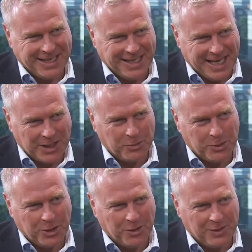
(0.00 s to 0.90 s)

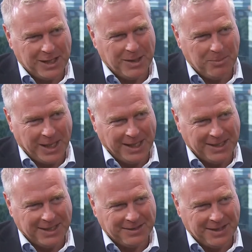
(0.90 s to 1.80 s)
Network of
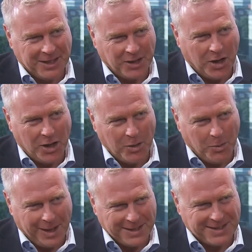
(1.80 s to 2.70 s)
Independent
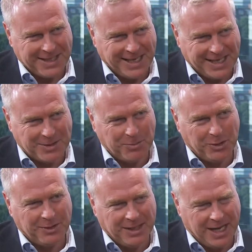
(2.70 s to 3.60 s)
Cargo-wise
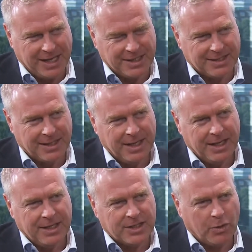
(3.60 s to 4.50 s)
Expert, NICE.
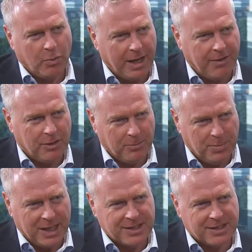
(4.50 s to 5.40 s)
So we have the
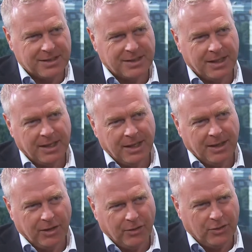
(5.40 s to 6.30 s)
best
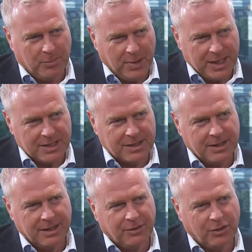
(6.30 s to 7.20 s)
of the
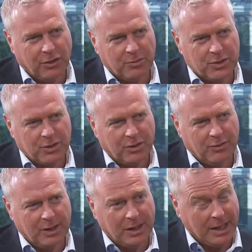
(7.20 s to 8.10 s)
best in terms
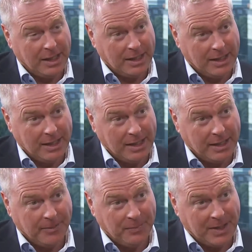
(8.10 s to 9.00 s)
of
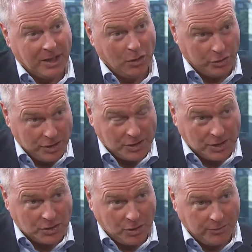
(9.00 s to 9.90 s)
the
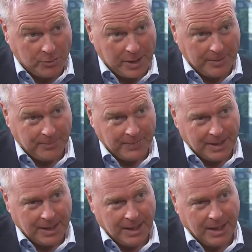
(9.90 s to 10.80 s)
logistics software,
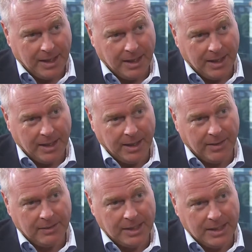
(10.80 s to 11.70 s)

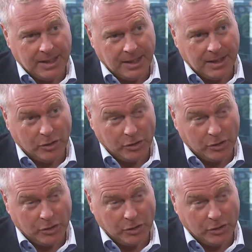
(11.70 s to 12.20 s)
the